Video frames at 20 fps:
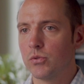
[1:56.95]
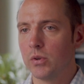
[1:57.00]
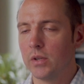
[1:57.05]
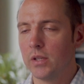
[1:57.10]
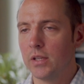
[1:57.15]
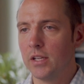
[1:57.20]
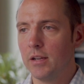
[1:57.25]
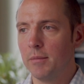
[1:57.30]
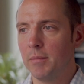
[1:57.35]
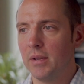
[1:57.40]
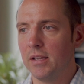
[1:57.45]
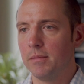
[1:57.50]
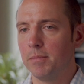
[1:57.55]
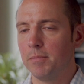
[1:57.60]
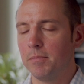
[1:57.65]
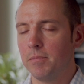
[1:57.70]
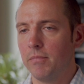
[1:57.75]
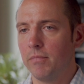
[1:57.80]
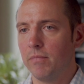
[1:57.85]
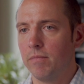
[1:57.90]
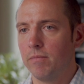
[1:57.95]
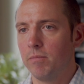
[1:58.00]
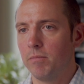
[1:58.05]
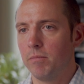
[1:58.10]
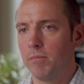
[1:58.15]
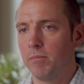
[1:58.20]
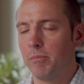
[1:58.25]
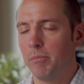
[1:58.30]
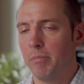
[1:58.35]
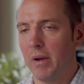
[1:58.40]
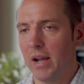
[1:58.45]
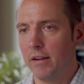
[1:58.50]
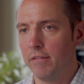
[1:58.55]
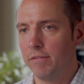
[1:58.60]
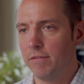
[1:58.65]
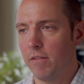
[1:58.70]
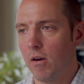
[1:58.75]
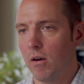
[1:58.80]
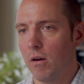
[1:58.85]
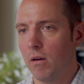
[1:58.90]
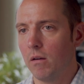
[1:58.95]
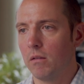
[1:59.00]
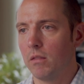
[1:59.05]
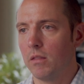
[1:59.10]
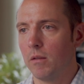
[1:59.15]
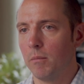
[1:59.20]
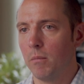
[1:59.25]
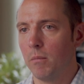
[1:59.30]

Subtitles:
Trillium is by far the